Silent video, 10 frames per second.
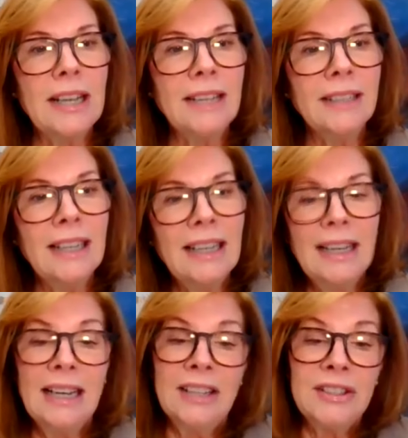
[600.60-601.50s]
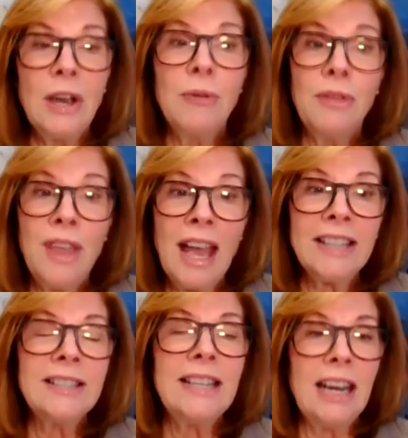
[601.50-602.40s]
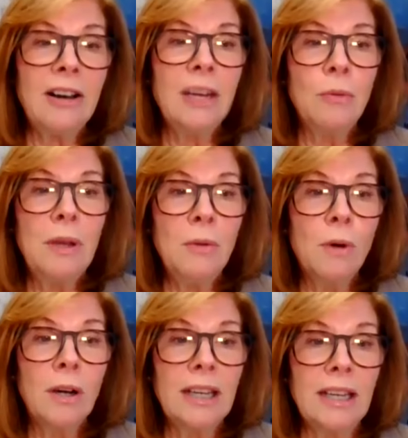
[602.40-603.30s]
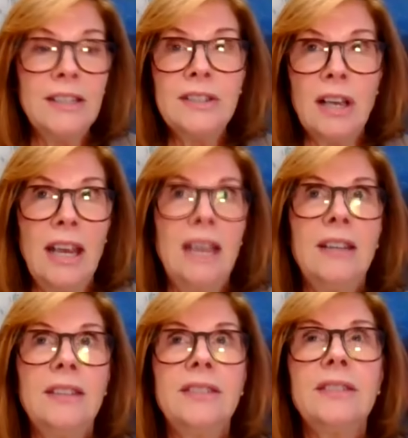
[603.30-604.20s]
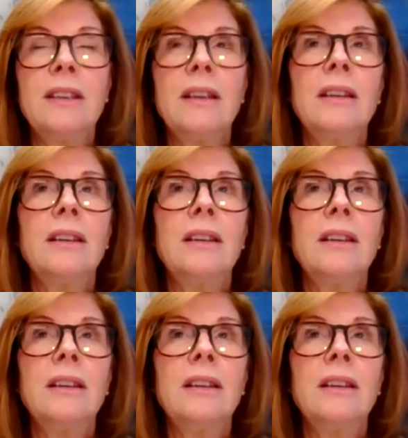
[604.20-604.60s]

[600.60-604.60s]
in. So that's the area we work in is is